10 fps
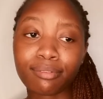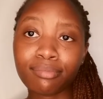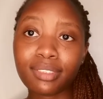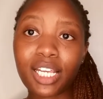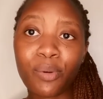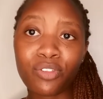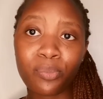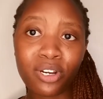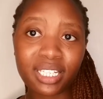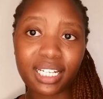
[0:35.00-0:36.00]
some of the
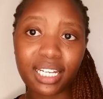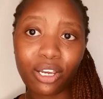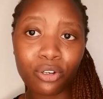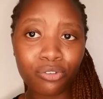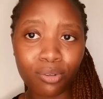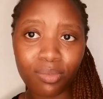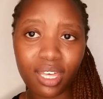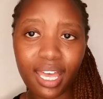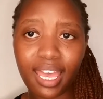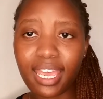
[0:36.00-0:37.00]
products that I got from
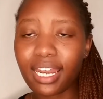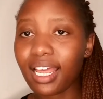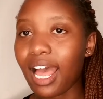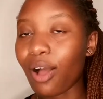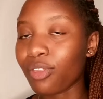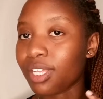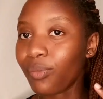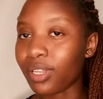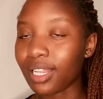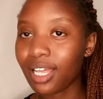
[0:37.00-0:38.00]
there and how they
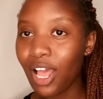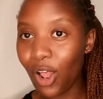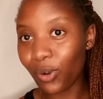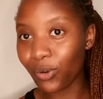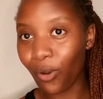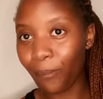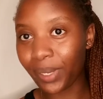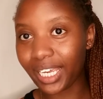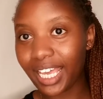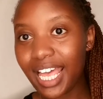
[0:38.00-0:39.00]
will look on
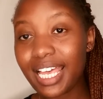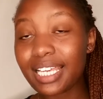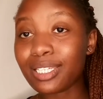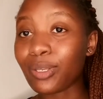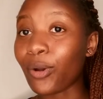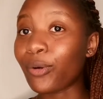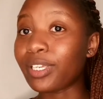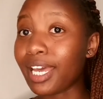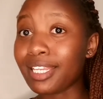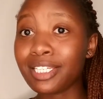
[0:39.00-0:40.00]
me. So
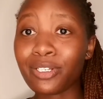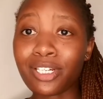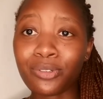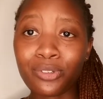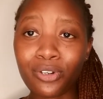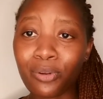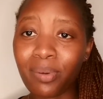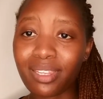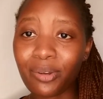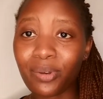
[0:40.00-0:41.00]
yeah, this is not a tutorial,
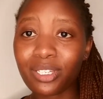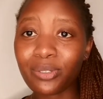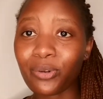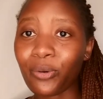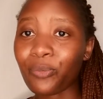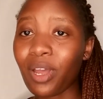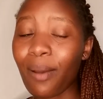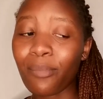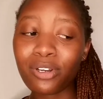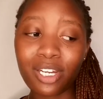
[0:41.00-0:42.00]
by the way, so
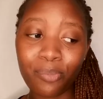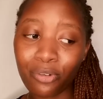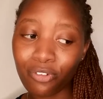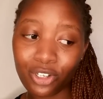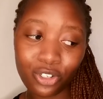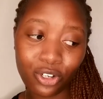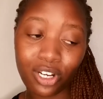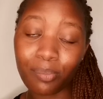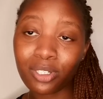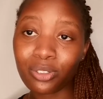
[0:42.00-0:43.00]
I'm not a
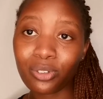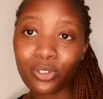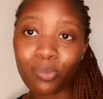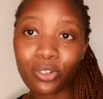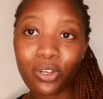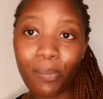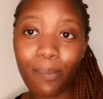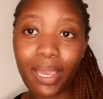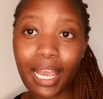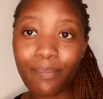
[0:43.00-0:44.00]
professional. I'm just going to be doing my
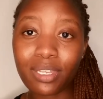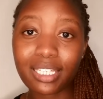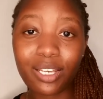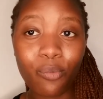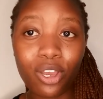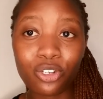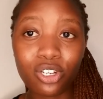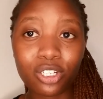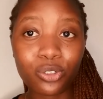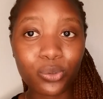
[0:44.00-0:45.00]
makeup the same way I
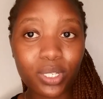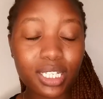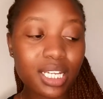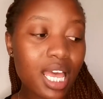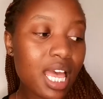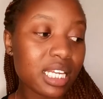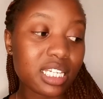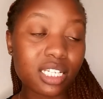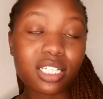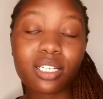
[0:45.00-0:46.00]
usually do it,
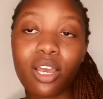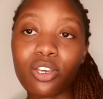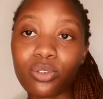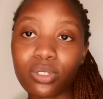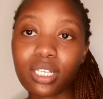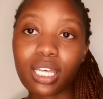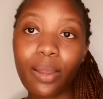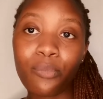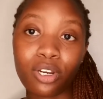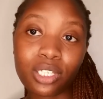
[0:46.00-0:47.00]
just using
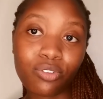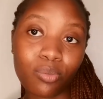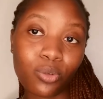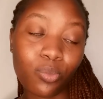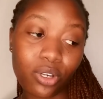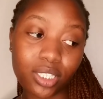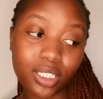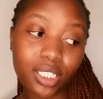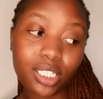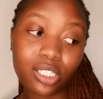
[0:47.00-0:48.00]
products from
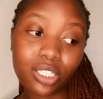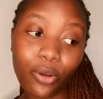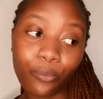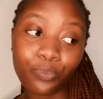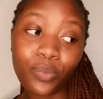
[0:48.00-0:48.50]
Dubois. So